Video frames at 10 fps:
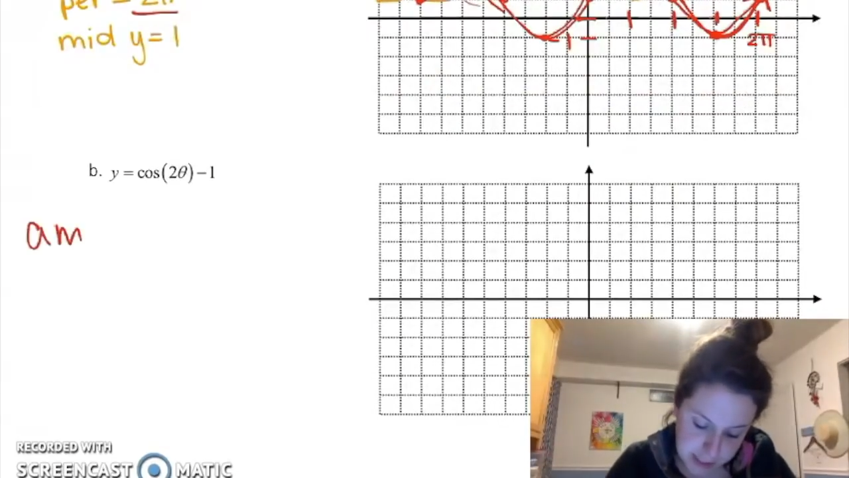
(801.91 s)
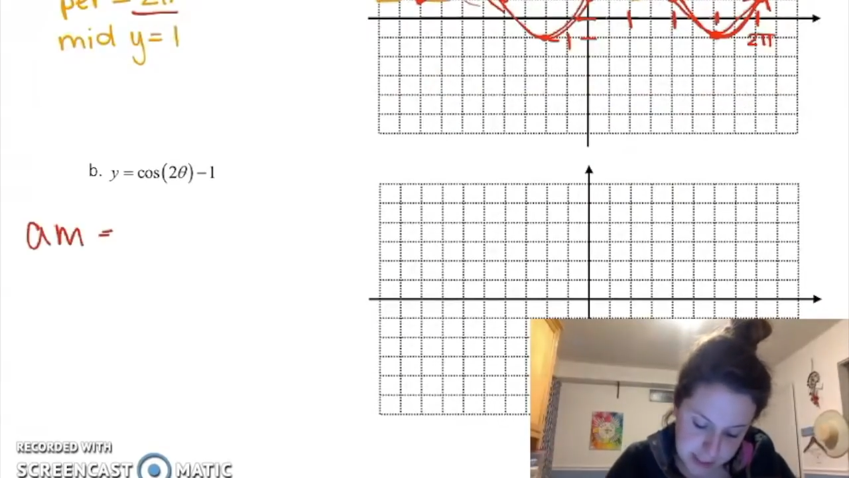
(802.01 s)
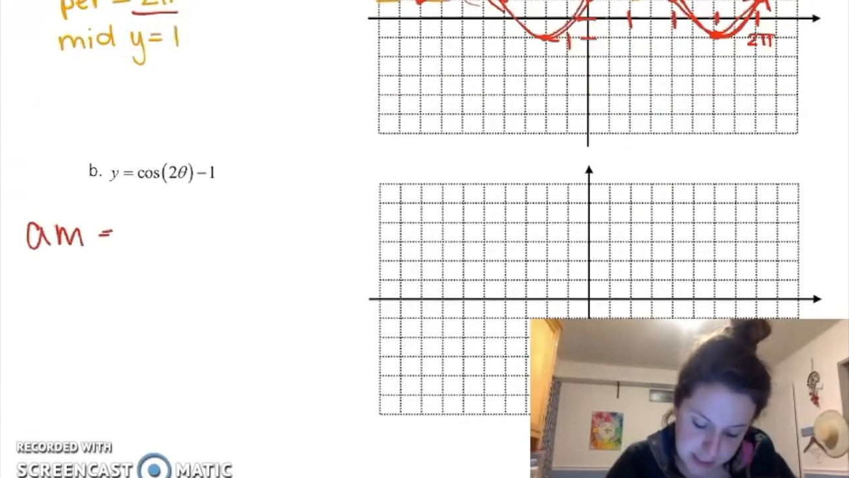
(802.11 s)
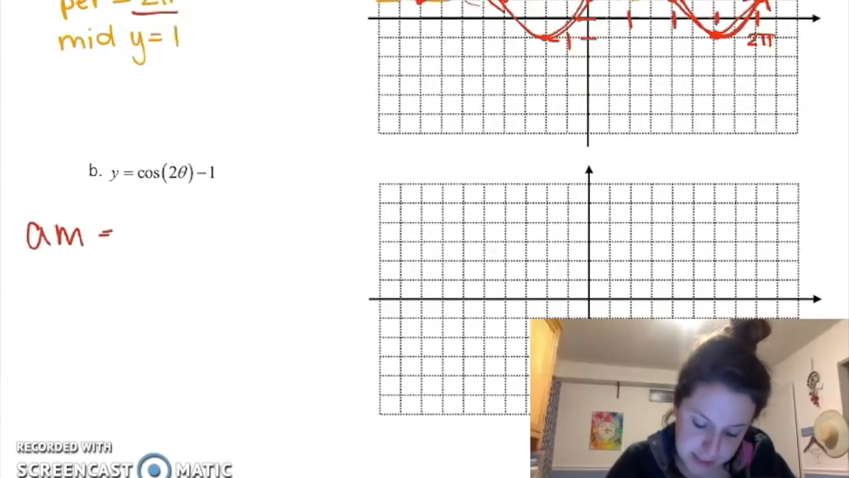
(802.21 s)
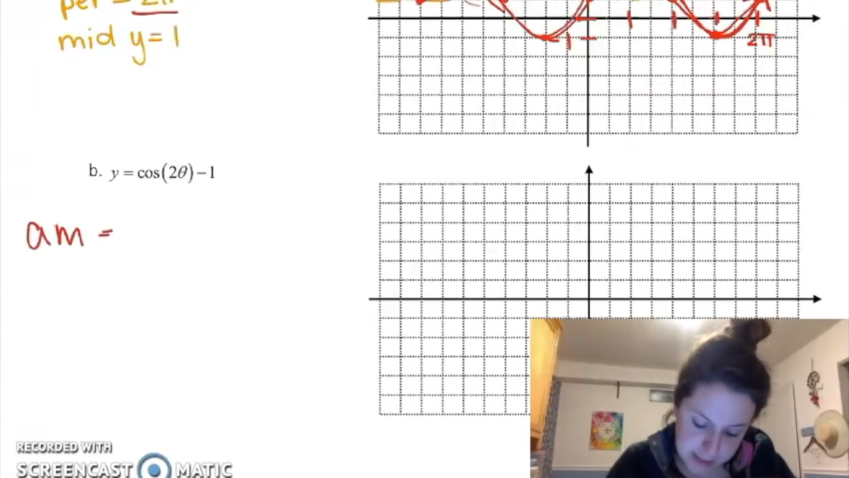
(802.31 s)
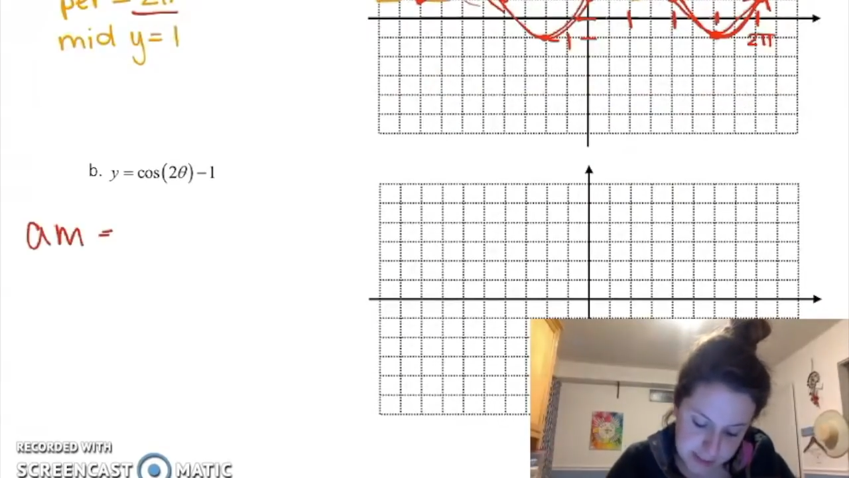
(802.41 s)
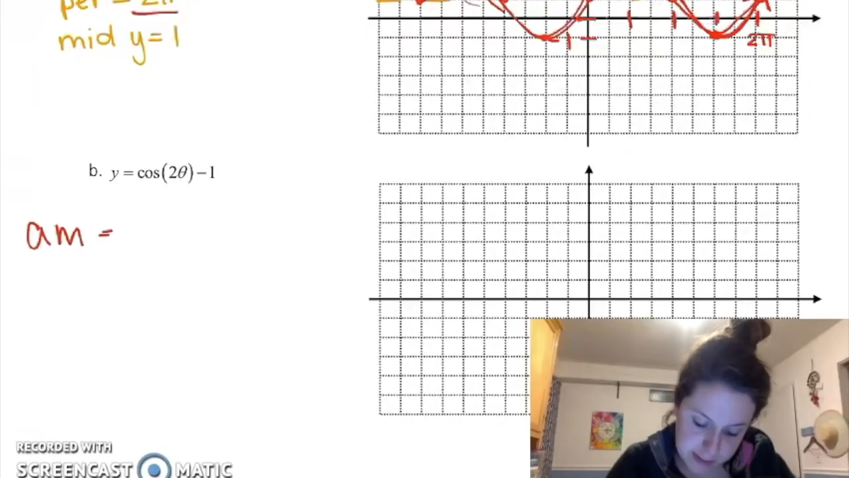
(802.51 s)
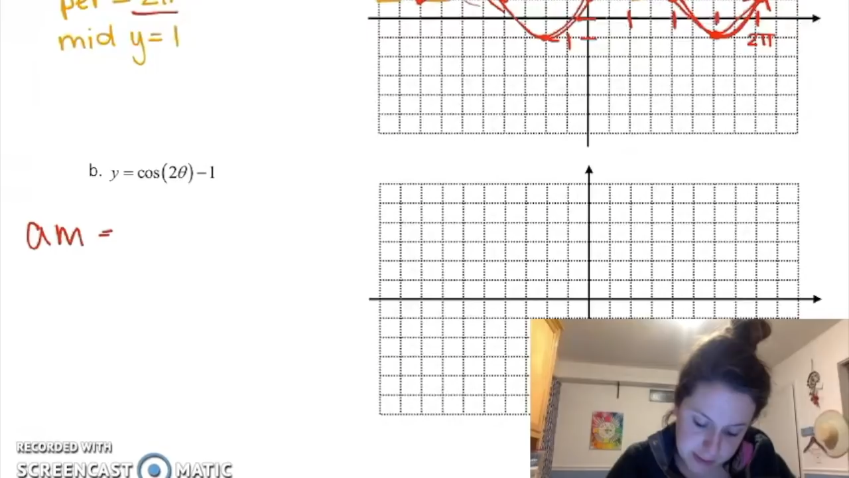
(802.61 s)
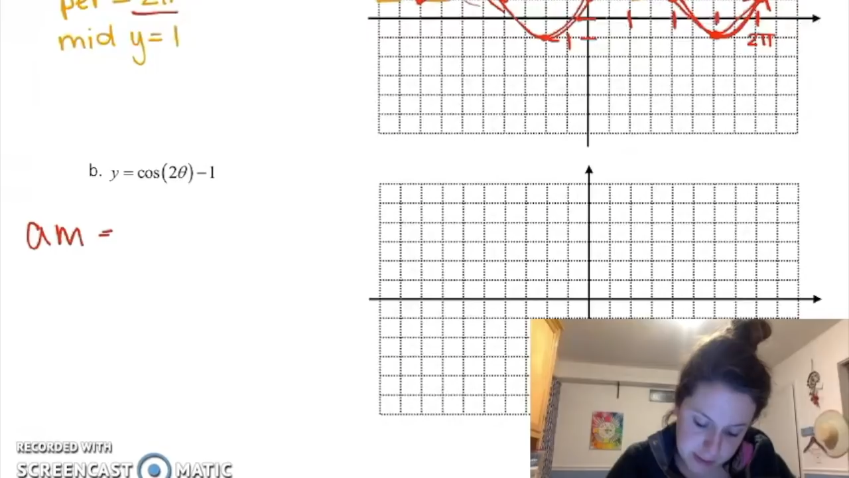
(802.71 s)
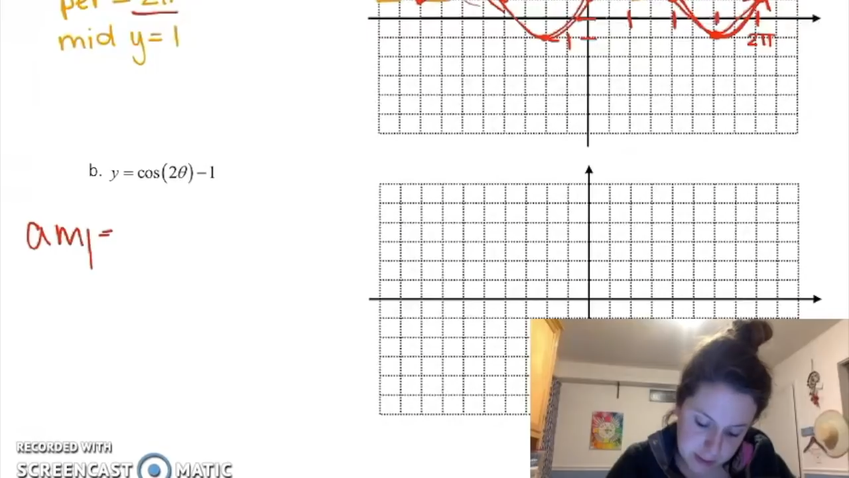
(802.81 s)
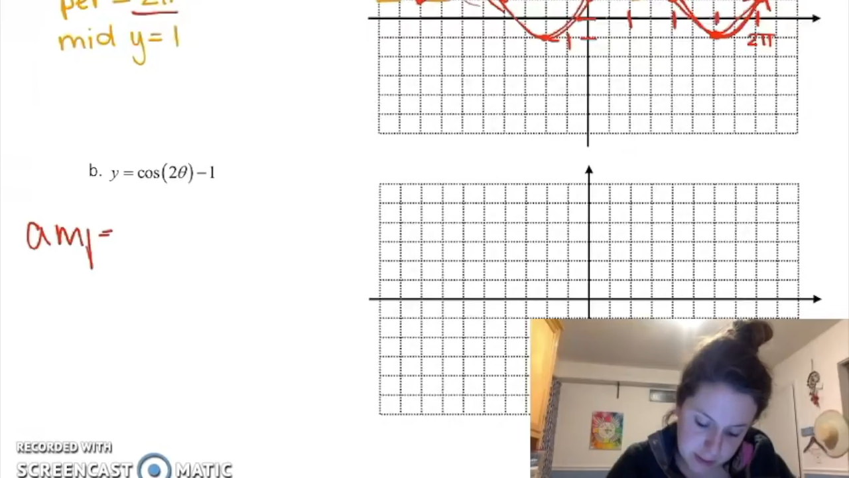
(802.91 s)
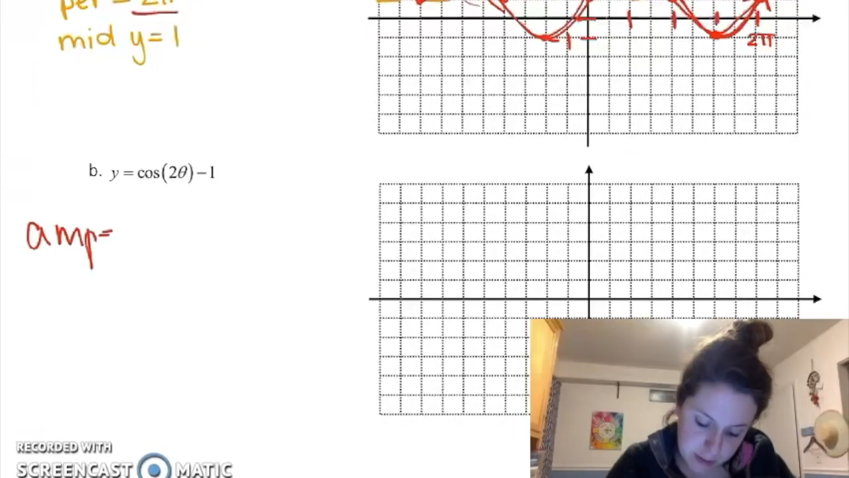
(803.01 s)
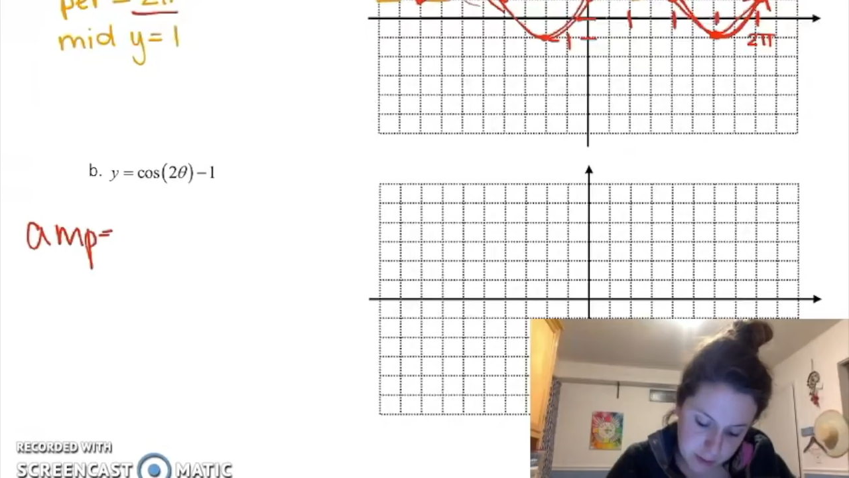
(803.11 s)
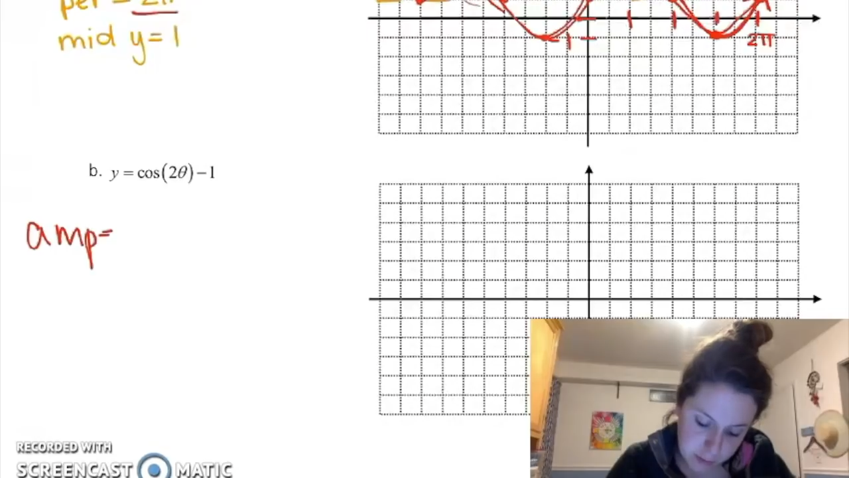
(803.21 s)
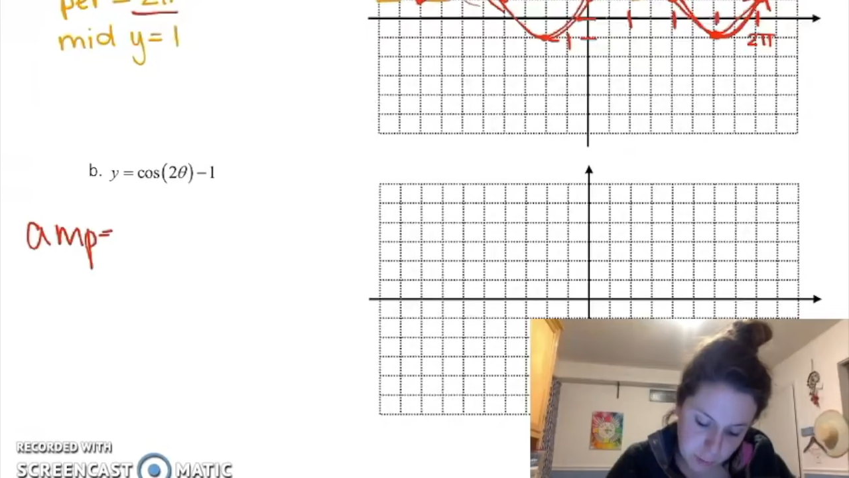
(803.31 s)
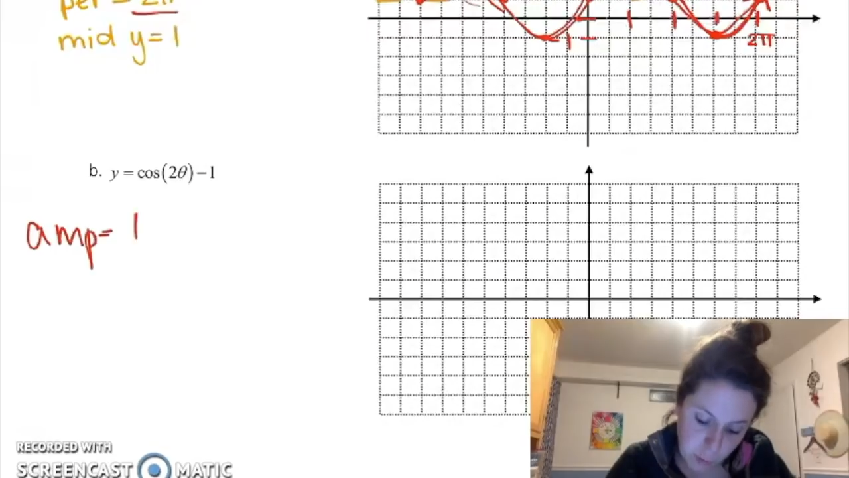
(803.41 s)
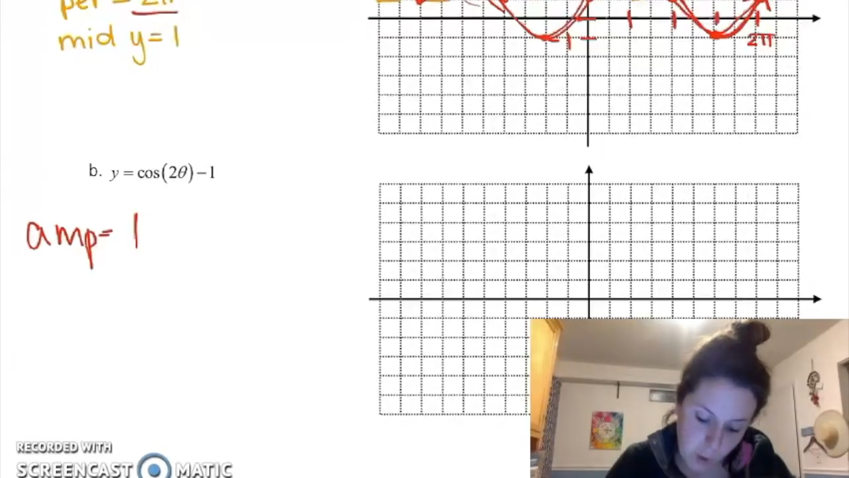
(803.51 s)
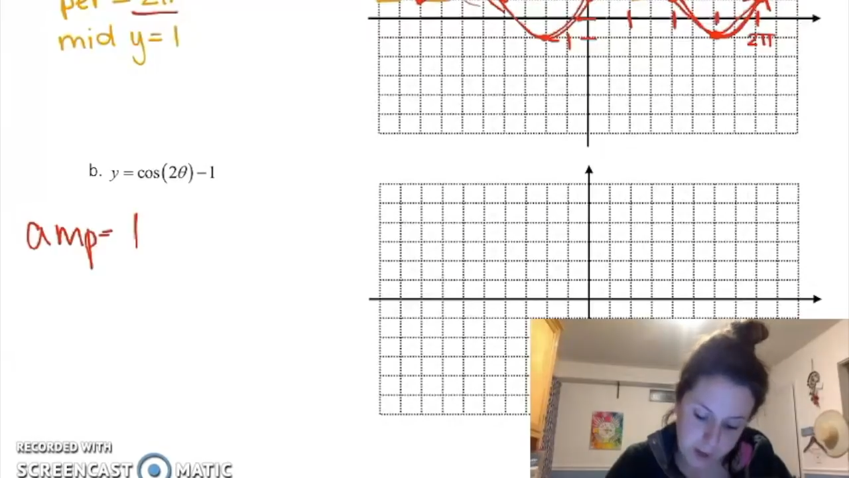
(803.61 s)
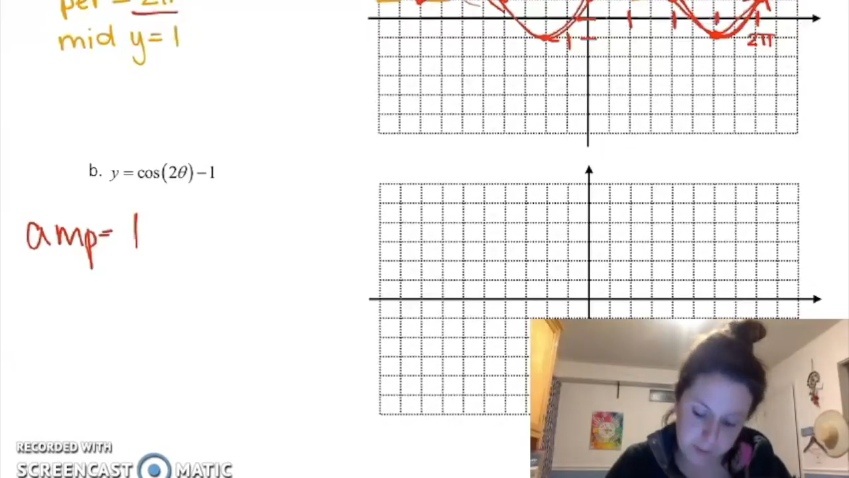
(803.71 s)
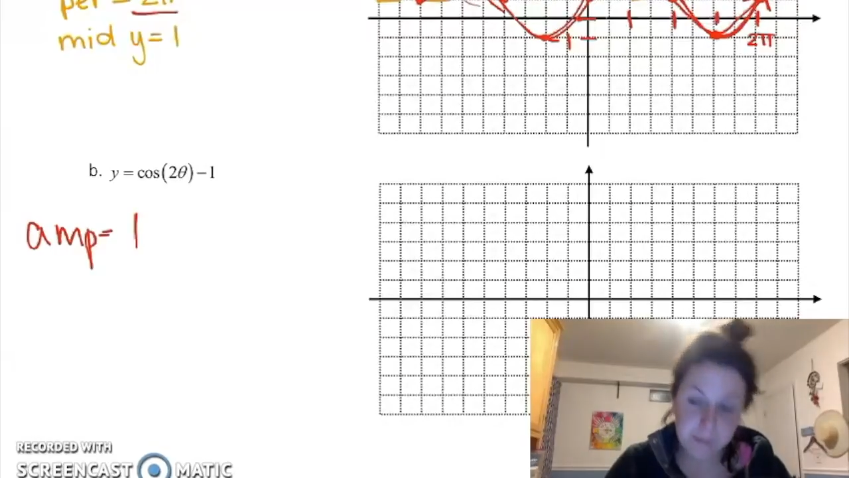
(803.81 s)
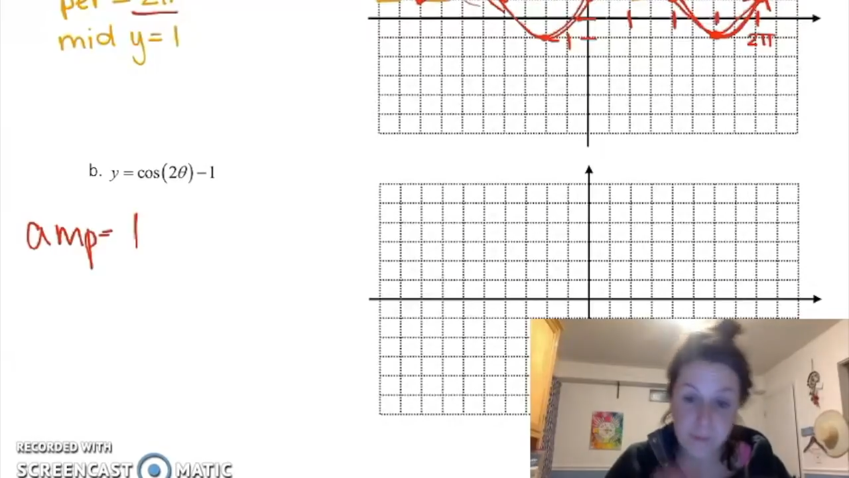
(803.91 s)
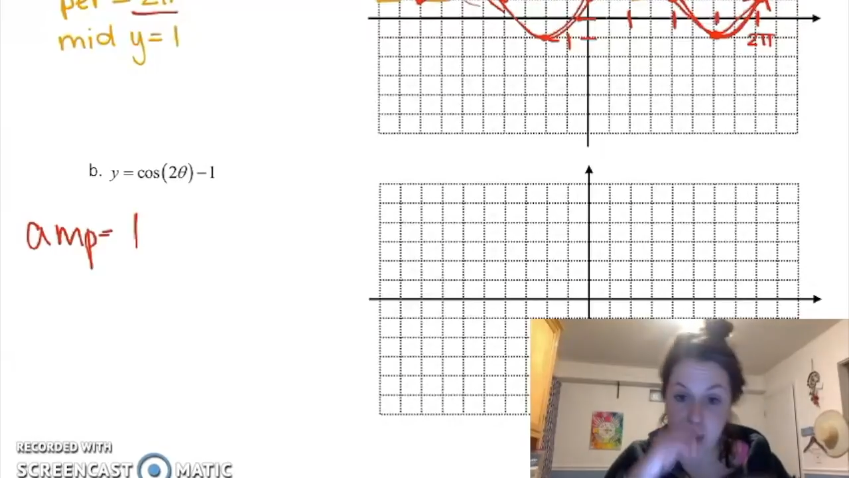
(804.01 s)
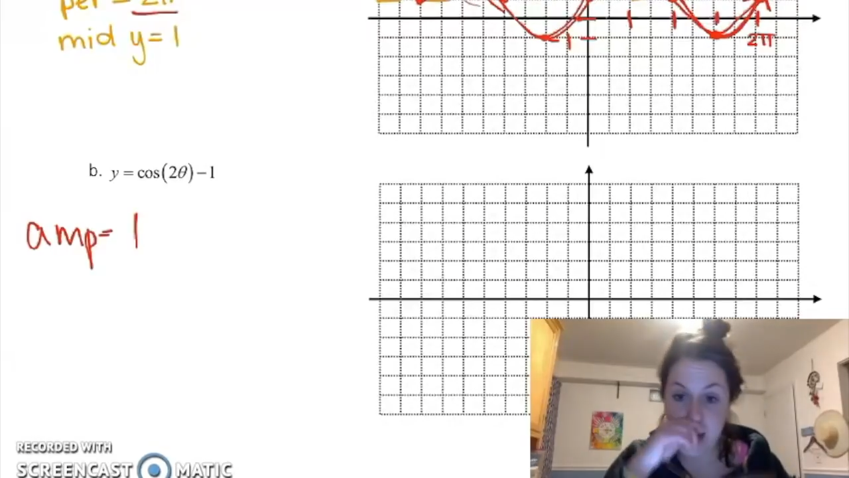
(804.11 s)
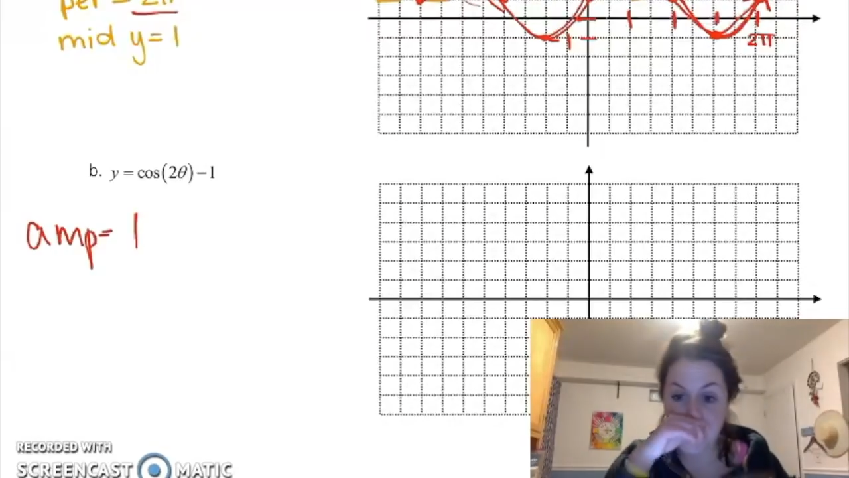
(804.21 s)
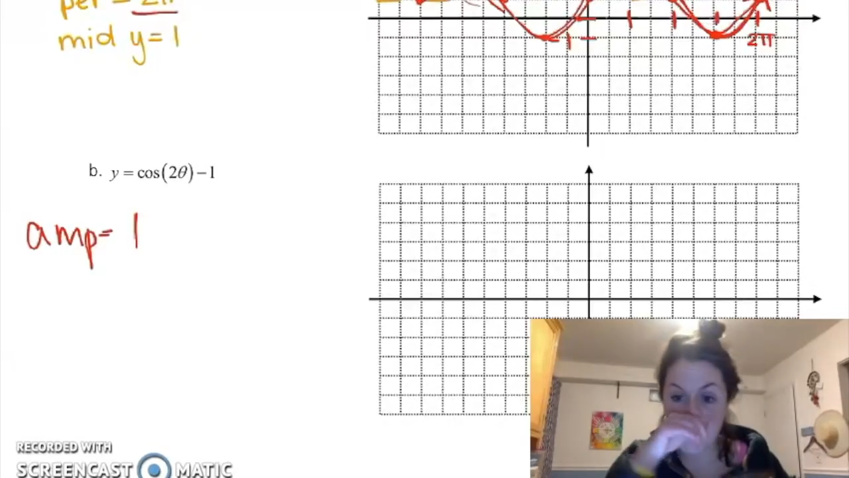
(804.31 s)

is 1, right?